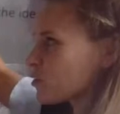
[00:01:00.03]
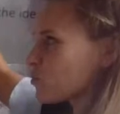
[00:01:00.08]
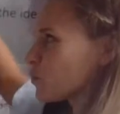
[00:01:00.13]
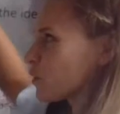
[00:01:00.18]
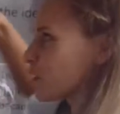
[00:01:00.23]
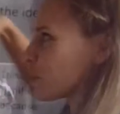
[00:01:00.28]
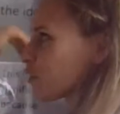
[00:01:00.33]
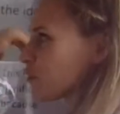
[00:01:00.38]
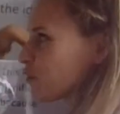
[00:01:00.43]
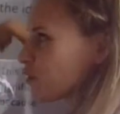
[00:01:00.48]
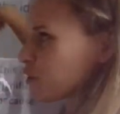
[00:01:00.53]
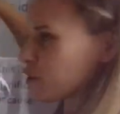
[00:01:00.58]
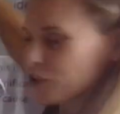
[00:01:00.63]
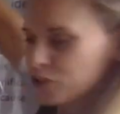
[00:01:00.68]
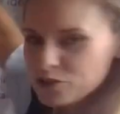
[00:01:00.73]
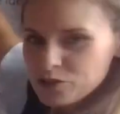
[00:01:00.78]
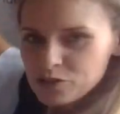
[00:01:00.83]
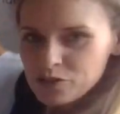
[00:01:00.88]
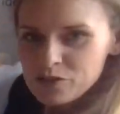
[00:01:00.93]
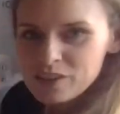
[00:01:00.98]
because we're going to
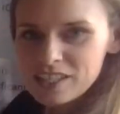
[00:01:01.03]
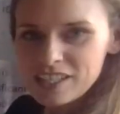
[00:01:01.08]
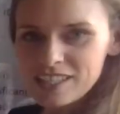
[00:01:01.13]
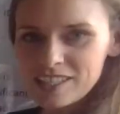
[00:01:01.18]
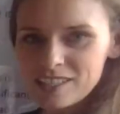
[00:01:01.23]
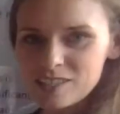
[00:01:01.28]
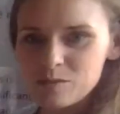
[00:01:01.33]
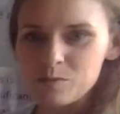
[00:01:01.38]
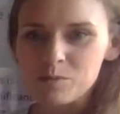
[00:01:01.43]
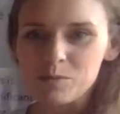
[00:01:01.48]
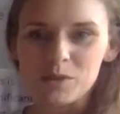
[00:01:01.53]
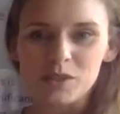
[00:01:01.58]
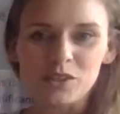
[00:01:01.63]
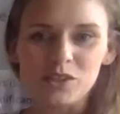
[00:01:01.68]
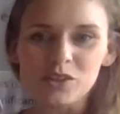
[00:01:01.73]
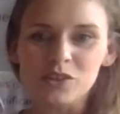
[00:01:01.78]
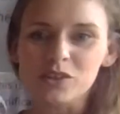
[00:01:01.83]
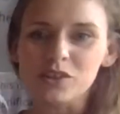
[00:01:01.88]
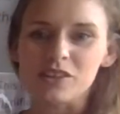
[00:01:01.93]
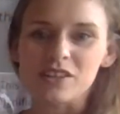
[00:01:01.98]
focus on these. But
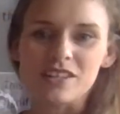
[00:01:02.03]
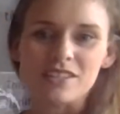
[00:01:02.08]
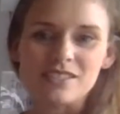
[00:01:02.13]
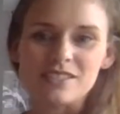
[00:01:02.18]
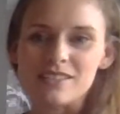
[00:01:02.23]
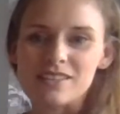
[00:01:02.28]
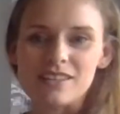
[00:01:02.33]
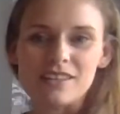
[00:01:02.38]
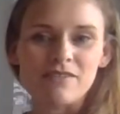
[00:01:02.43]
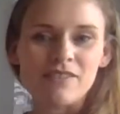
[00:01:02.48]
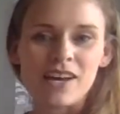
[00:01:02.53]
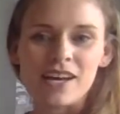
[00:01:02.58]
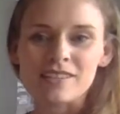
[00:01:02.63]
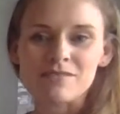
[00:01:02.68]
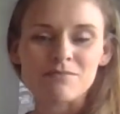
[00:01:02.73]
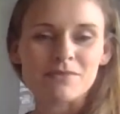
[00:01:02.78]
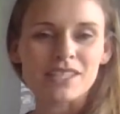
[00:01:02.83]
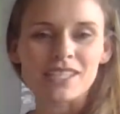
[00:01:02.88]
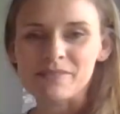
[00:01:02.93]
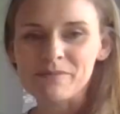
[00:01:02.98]
you guys that have
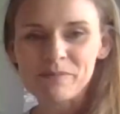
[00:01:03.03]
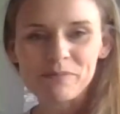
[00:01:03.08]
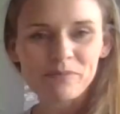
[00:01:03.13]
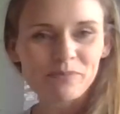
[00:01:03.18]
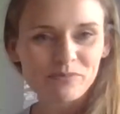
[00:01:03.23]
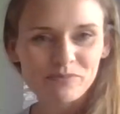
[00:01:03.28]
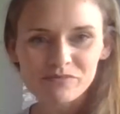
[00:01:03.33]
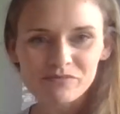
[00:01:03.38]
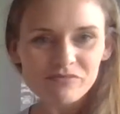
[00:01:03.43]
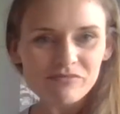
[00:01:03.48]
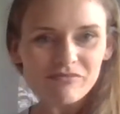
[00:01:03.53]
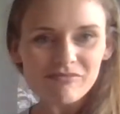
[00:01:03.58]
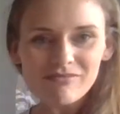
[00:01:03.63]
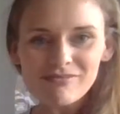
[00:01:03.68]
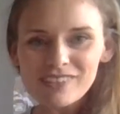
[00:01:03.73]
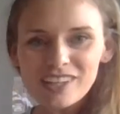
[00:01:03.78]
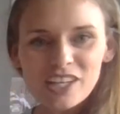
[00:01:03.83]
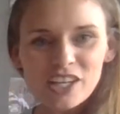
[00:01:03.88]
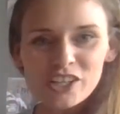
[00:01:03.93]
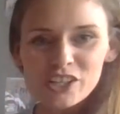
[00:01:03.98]
had me
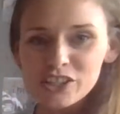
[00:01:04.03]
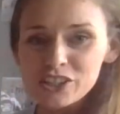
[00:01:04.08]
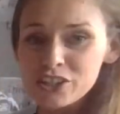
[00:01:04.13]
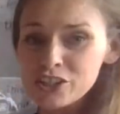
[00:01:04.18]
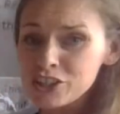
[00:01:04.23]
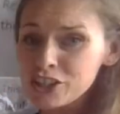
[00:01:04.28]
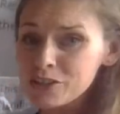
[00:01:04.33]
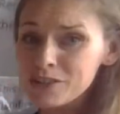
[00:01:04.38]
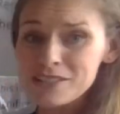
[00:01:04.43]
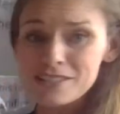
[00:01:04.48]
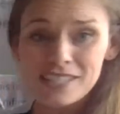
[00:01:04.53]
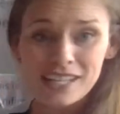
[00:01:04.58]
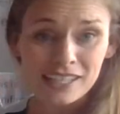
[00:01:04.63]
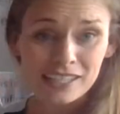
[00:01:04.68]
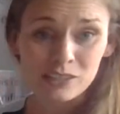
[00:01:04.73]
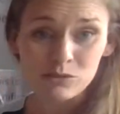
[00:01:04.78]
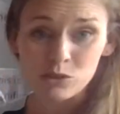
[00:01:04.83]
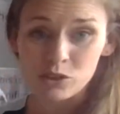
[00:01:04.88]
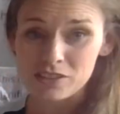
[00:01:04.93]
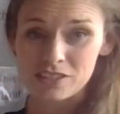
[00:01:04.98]
are going to know
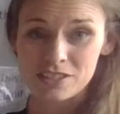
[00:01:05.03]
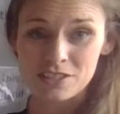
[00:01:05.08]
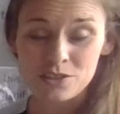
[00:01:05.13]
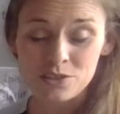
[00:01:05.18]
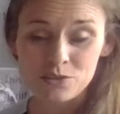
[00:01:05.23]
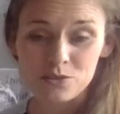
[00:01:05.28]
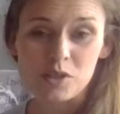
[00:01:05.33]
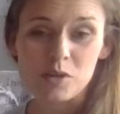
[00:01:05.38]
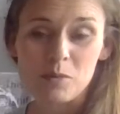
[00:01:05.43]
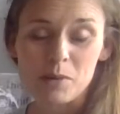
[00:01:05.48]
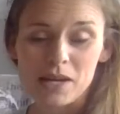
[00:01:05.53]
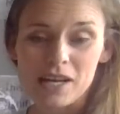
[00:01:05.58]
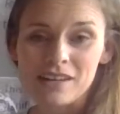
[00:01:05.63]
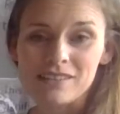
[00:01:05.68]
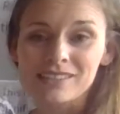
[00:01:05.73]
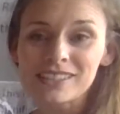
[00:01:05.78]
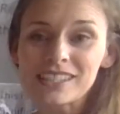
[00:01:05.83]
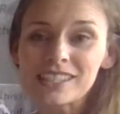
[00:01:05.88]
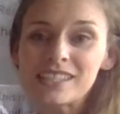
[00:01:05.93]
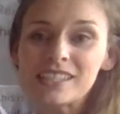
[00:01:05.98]
exactly what this is all
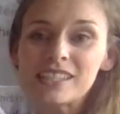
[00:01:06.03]
about.